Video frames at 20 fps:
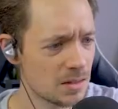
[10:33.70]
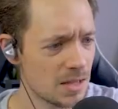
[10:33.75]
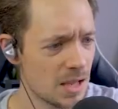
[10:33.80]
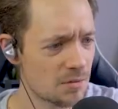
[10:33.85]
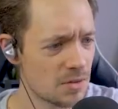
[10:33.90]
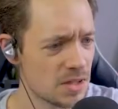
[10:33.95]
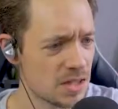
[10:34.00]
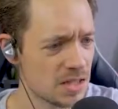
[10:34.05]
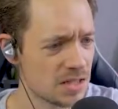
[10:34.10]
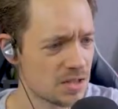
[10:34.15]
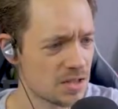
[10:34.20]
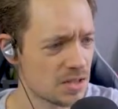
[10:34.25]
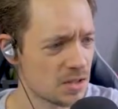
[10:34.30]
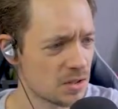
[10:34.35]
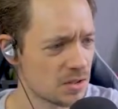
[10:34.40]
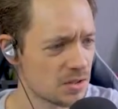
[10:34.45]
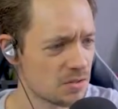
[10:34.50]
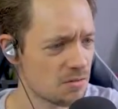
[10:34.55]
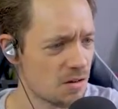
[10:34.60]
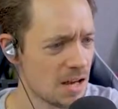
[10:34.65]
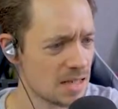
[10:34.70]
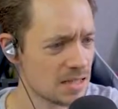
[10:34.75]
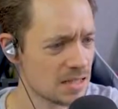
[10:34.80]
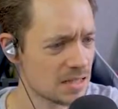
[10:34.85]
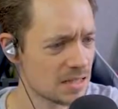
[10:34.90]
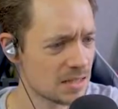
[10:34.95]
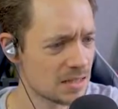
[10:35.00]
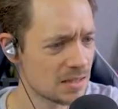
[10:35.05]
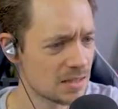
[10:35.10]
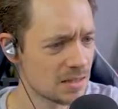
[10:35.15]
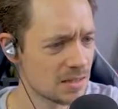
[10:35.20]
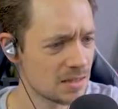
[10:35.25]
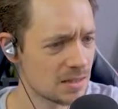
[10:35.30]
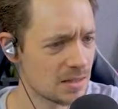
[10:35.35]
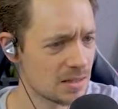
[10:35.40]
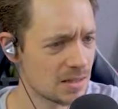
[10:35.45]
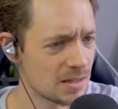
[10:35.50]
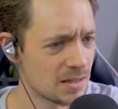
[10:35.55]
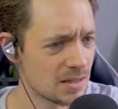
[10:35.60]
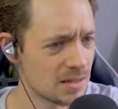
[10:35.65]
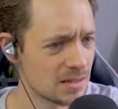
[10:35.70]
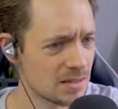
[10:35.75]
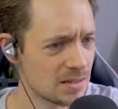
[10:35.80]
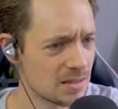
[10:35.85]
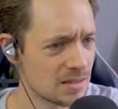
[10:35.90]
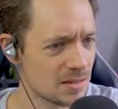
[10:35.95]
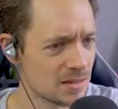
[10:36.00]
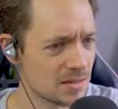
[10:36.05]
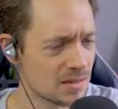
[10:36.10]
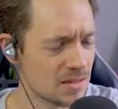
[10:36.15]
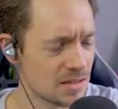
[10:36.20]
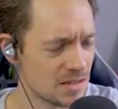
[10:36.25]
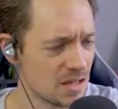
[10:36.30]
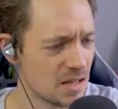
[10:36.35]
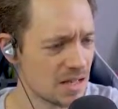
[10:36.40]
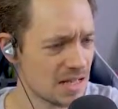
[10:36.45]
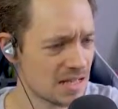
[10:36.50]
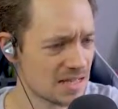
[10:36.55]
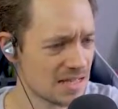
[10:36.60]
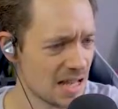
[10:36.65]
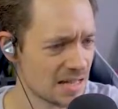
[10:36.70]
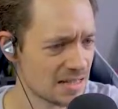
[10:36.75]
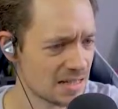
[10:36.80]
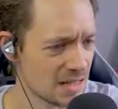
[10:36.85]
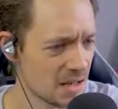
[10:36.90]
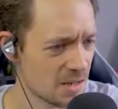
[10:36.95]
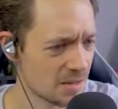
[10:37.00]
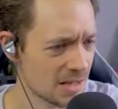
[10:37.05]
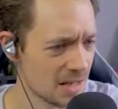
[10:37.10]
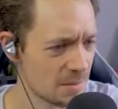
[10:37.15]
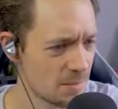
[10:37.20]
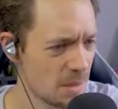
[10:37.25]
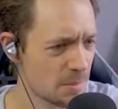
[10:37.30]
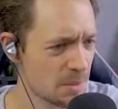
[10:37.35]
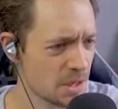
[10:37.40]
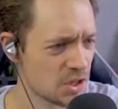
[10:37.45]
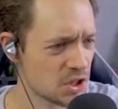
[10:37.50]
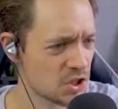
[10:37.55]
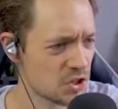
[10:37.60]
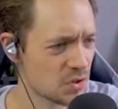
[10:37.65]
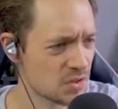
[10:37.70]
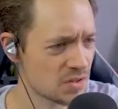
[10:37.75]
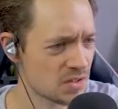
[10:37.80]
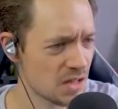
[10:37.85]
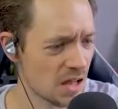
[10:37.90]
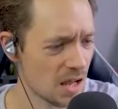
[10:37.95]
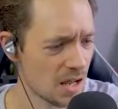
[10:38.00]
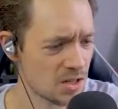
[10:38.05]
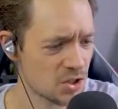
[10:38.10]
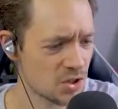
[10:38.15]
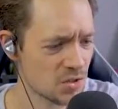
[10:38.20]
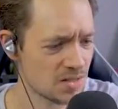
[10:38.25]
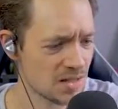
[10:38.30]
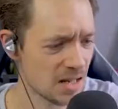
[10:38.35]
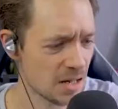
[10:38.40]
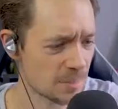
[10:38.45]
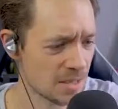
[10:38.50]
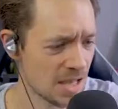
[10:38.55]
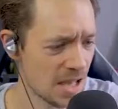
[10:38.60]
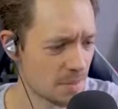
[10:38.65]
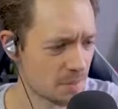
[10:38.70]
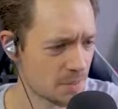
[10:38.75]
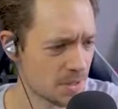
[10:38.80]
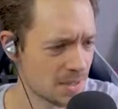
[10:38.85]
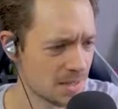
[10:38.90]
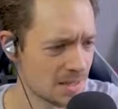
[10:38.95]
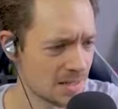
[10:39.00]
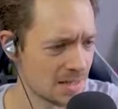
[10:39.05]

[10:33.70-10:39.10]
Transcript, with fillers: Everything just looks great. The sun is setting. Okay, maybe I should start I should set up camp.